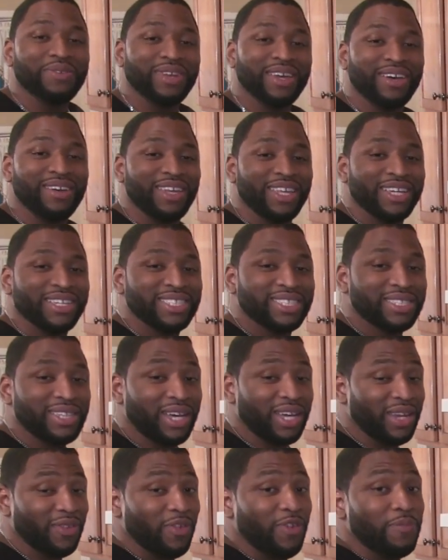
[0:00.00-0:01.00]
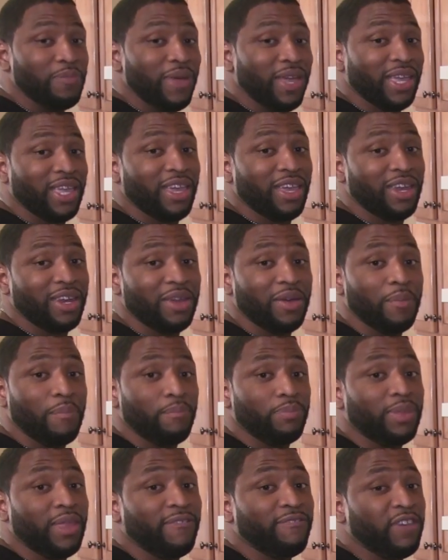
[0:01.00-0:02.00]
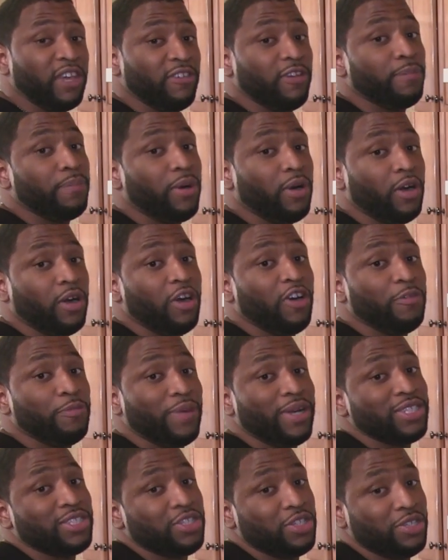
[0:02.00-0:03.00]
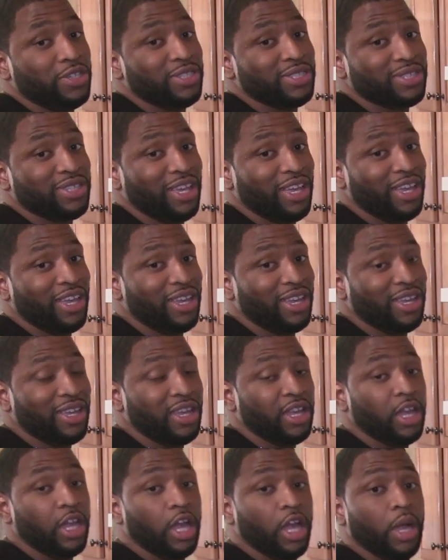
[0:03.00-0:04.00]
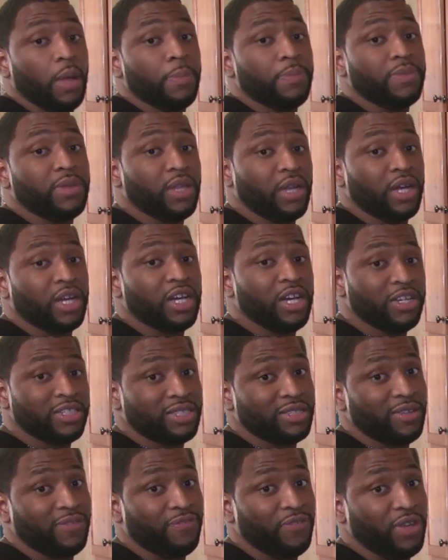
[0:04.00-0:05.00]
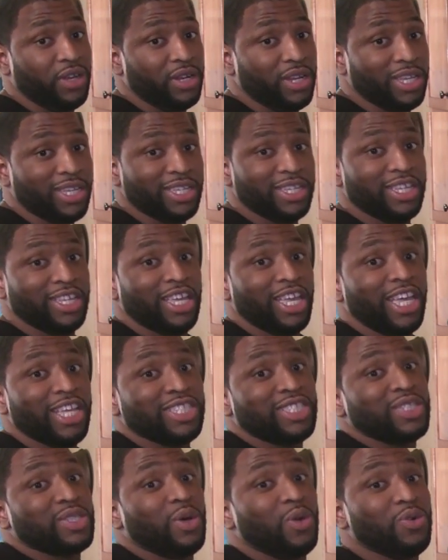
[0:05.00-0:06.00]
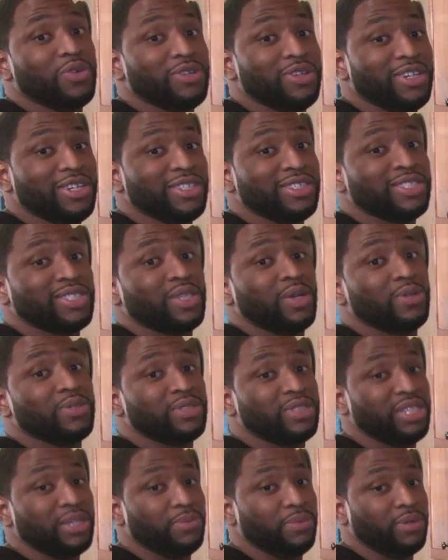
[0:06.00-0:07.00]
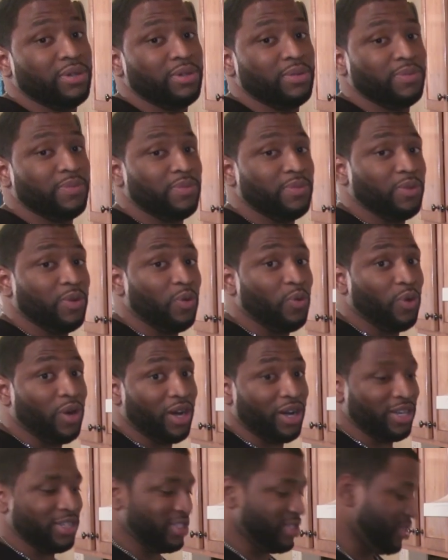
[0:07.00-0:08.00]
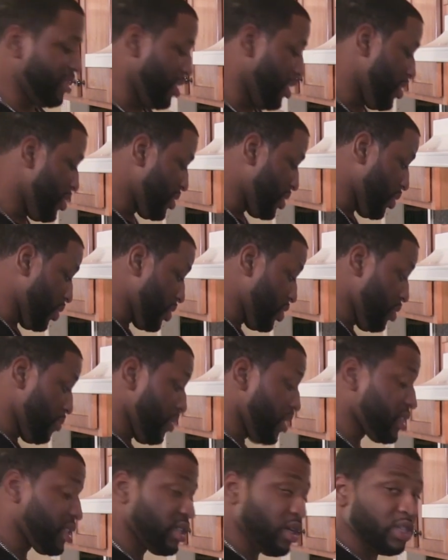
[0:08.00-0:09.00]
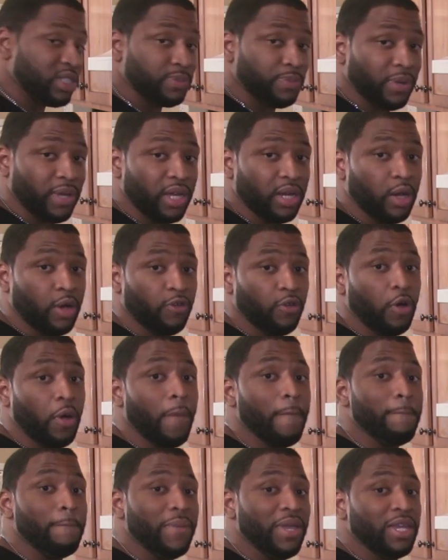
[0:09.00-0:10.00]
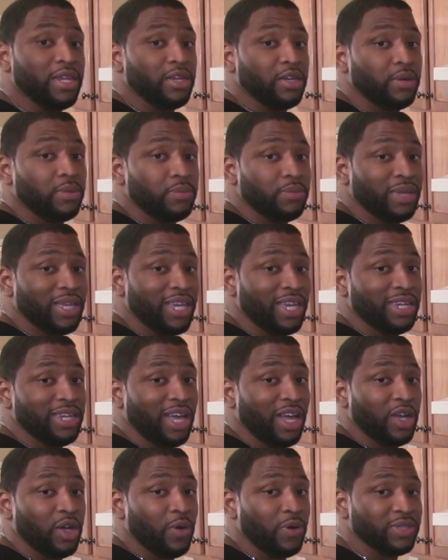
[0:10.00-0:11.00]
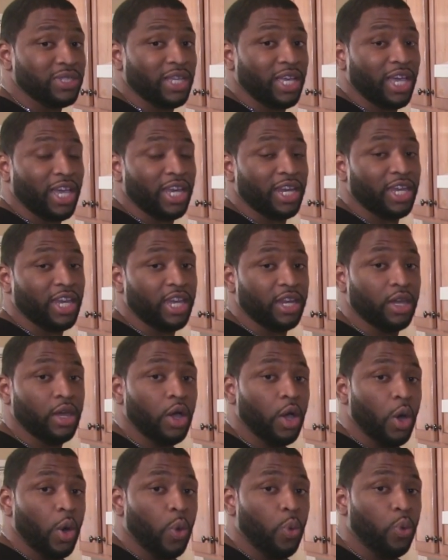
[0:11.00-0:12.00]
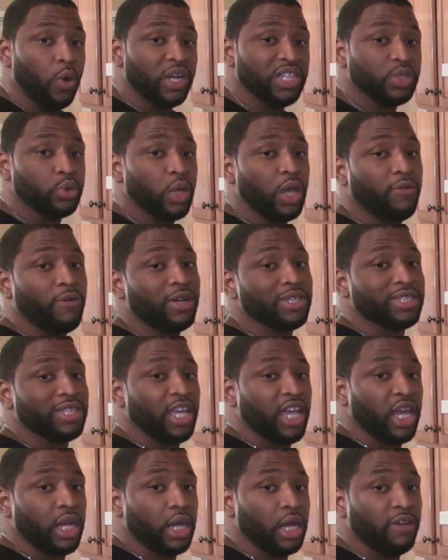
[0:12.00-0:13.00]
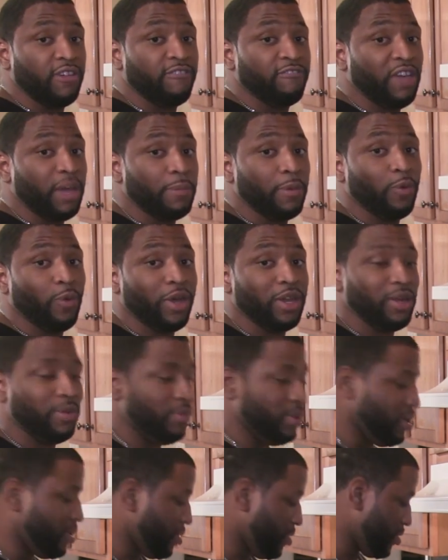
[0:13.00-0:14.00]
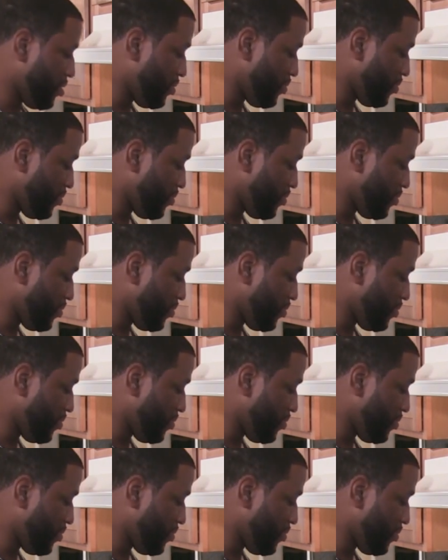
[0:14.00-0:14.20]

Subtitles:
now let's get started with making the favorite part of my cheesecake, the custard filling. It's so good and so simple. Watch. So to my saucepan over medium heat, I'm going to add in 1 12-ounce can of evaporated milk.